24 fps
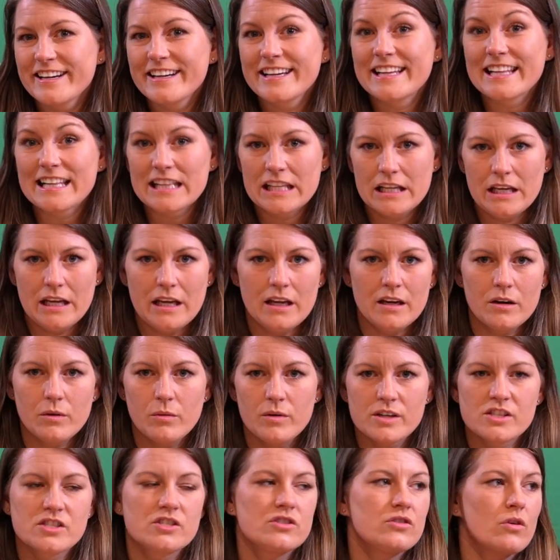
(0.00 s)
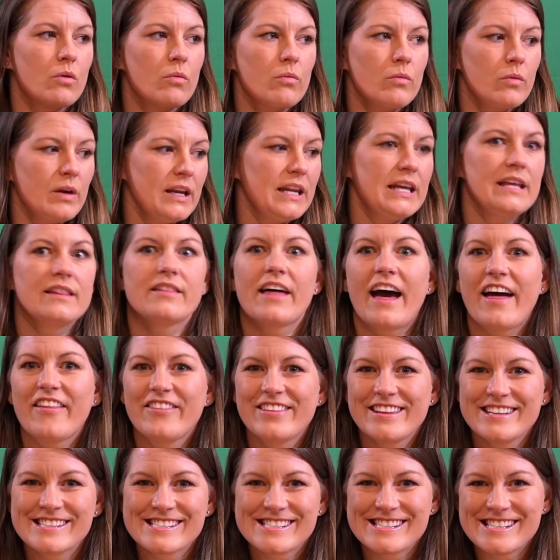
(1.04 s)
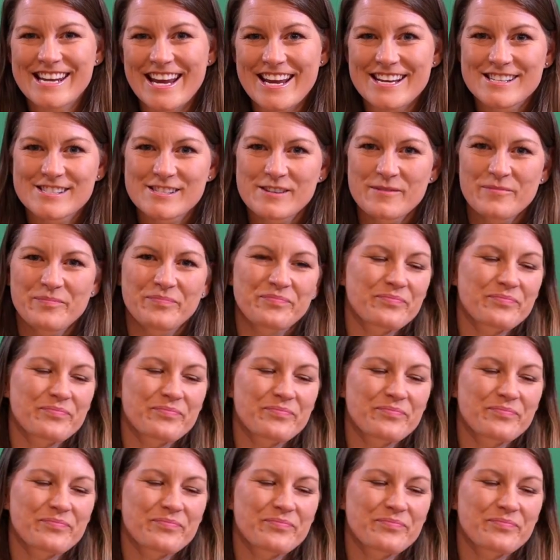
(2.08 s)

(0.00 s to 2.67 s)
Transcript: clean, which don't we need that these days.